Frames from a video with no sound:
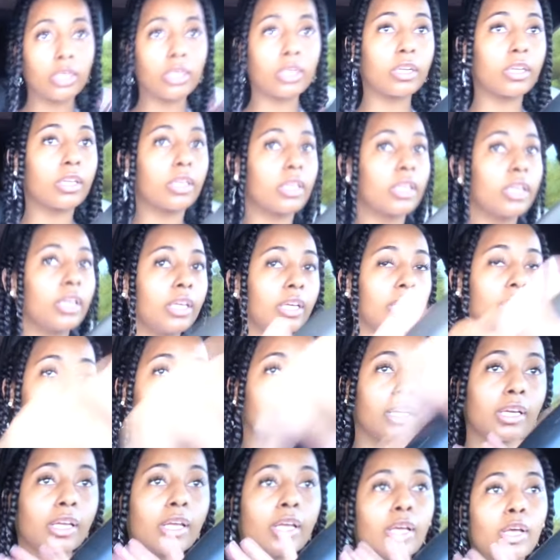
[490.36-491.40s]
clean,
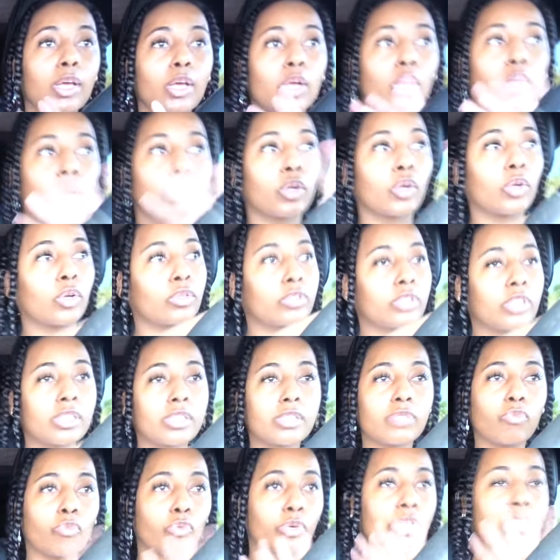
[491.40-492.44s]
and just
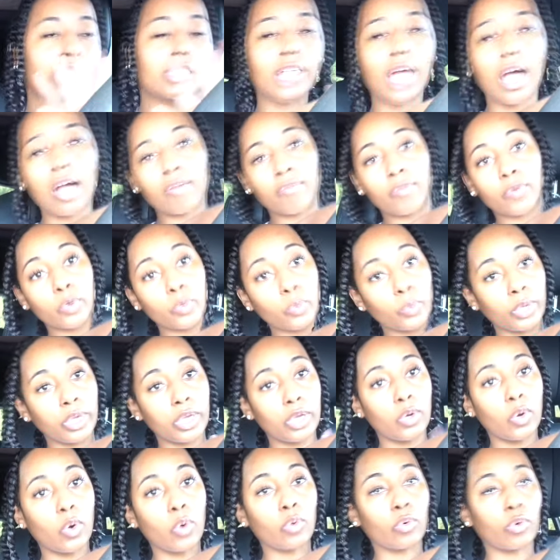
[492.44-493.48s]
restock for the week,
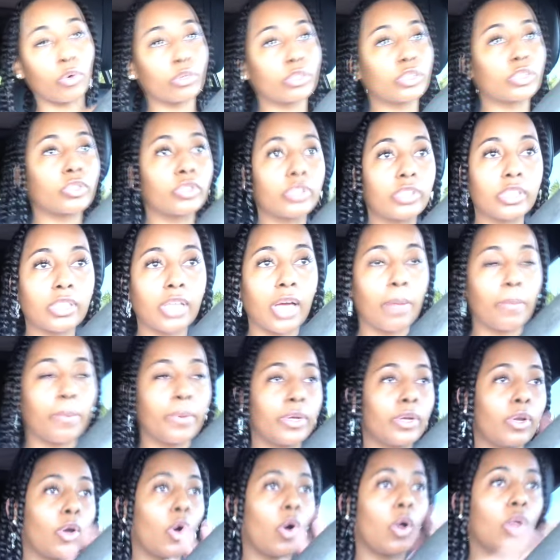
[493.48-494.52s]
go grocery shopping,
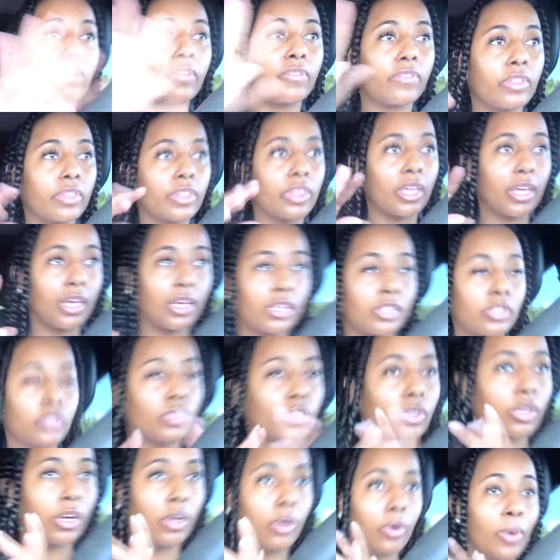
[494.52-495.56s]
all of the things, you
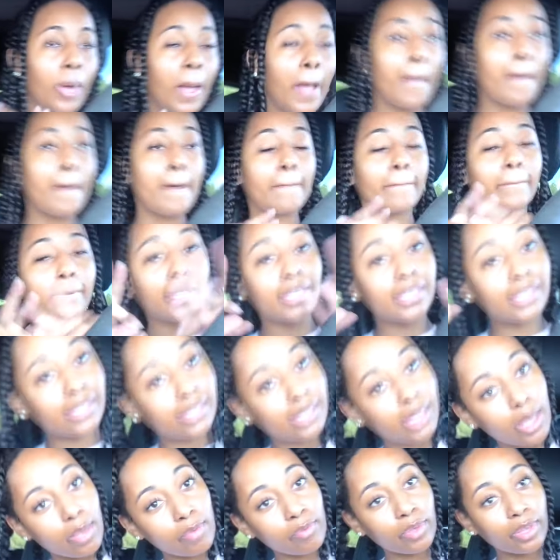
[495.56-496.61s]
know. But
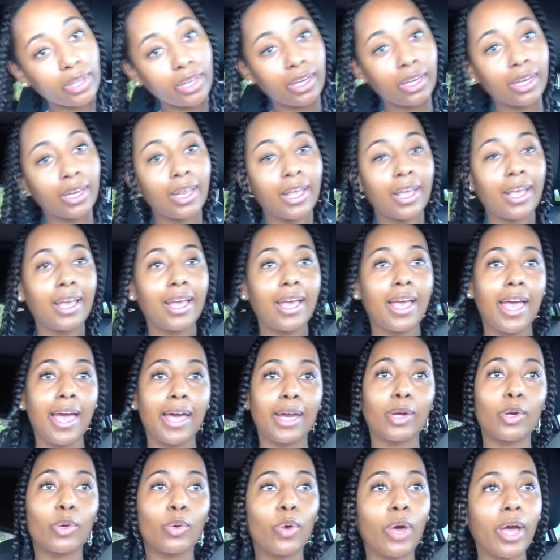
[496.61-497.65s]
Tevin had a
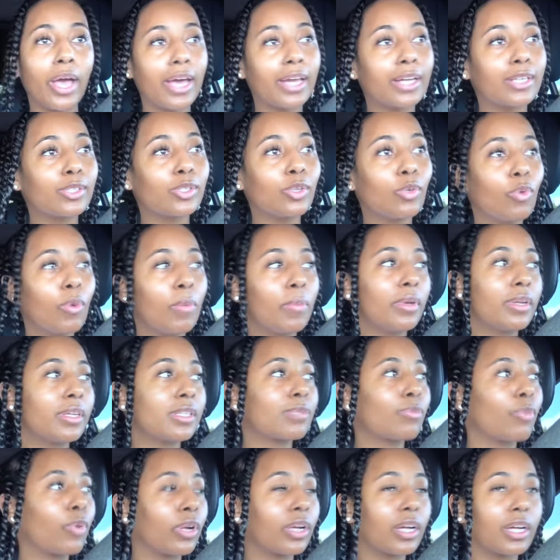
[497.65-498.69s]
little attitude with me this
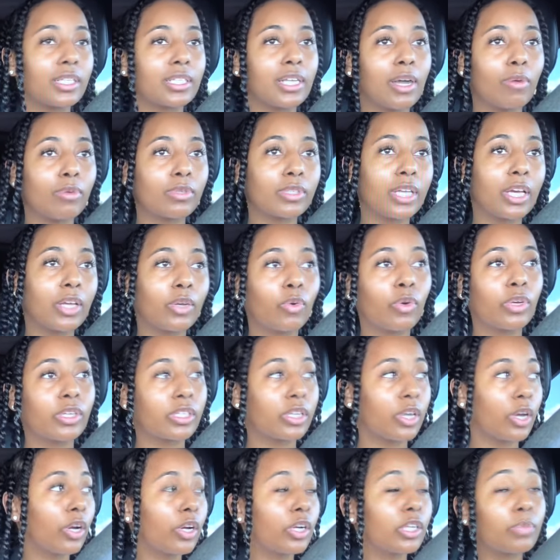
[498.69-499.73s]
morning because I was getting on his
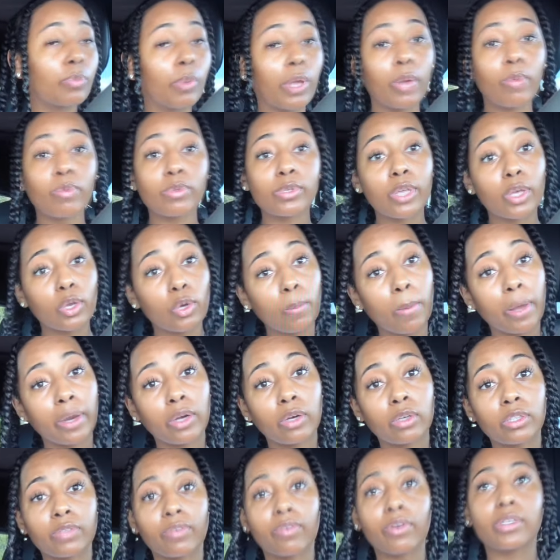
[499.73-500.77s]
nerves, but he was getting on my
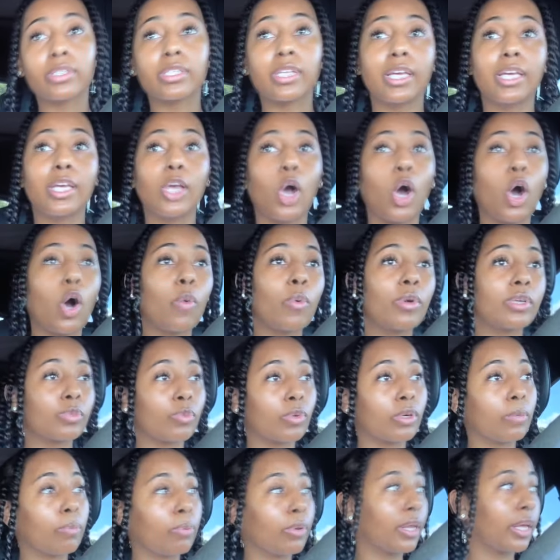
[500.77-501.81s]
nerves first, and he always
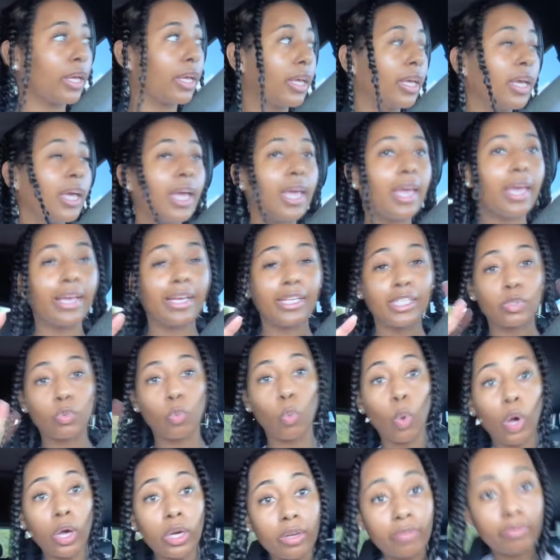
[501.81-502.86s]
want to play. He's
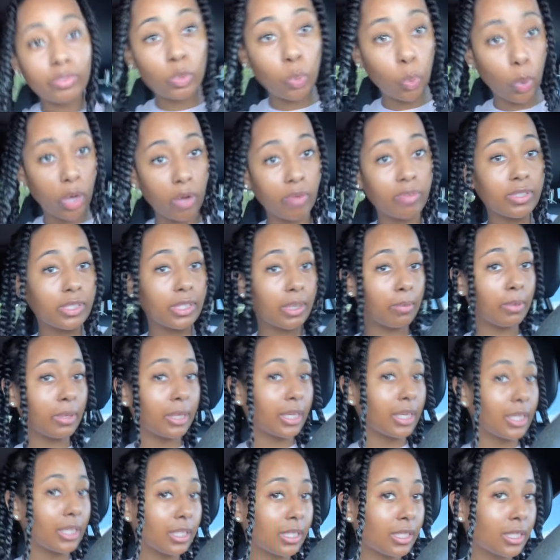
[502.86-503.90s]
one of 12
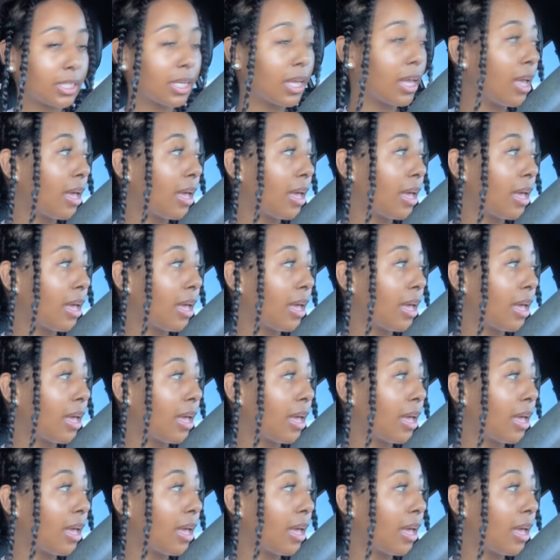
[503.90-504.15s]
siblings,